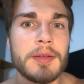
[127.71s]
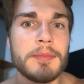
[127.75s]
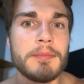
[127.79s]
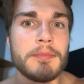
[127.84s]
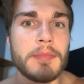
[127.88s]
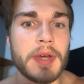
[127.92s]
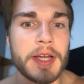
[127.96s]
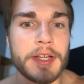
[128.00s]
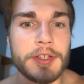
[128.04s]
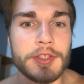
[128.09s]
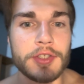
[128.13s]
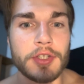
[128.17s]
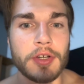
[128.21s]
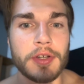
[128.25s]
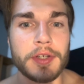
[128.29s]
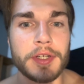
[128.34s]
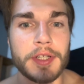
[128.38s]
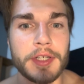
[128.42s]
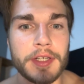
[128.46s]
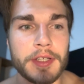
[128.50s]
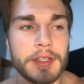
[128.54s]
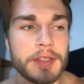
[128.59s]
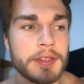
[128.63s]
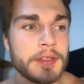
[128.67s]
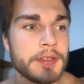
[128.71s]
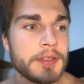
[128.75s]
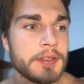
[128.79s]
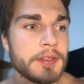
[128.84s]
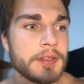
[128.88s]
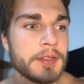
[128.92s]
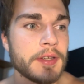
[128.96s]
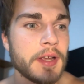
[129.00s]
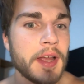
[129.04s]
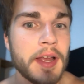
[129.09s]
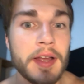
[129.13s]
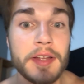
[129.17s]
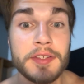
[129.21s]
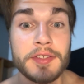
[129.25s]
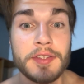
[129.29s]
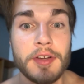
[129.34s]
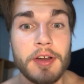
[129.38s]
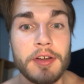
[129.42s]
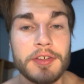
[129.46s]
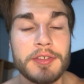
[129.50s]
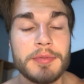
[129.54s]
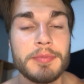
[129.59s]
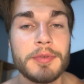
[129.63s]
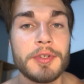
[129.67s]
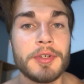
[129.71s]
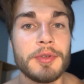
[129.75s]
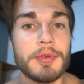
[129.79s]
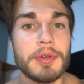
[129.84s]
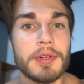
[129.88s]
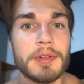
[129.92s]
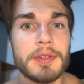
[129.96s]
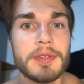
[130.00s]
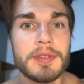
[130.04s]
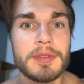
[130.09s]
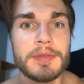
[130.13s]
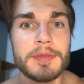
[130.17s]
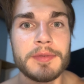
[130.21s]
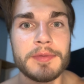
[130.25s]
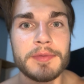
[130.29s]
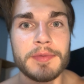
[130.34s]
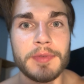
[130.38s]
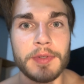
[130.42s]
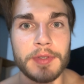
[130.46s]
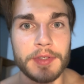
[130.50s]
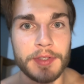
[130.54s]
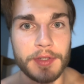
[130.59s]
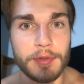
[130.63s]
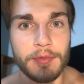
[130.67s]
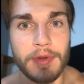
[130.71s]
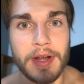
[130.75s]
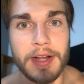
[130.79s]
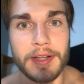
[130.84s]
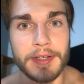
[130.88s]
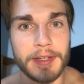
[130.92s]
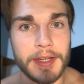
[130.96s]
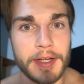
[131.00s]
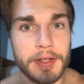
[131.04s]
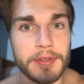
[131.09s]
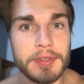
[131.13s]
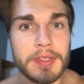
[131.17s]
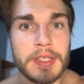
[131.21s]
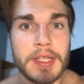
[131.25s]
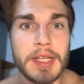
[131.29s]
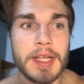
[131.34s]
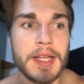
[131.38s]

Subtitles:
my journey as an entrepreneur for a little while now.